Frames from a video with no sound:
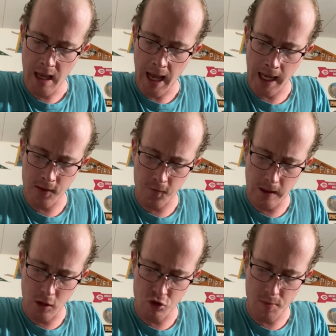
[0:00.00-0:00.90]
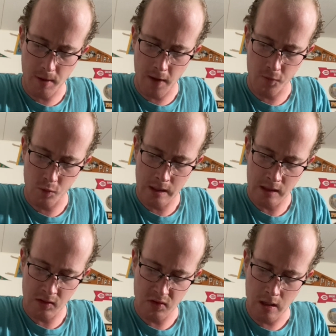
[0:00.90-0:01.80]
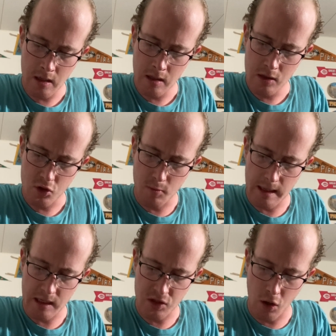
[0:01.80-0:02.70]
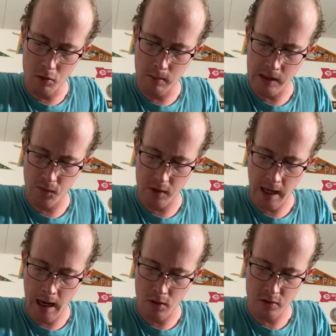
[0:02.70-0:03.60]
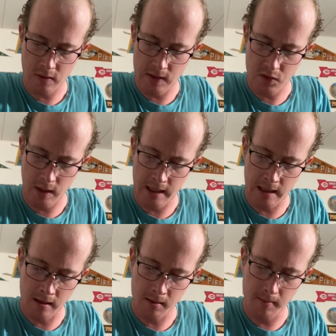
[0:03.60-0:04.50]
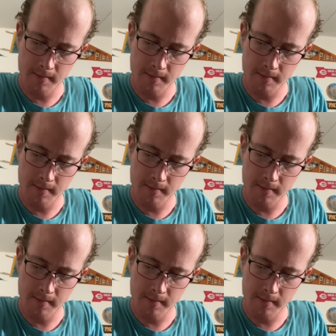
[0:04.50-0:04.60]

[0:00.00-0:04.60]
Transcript: and fellowship offerings to make atonement for the house of Israel.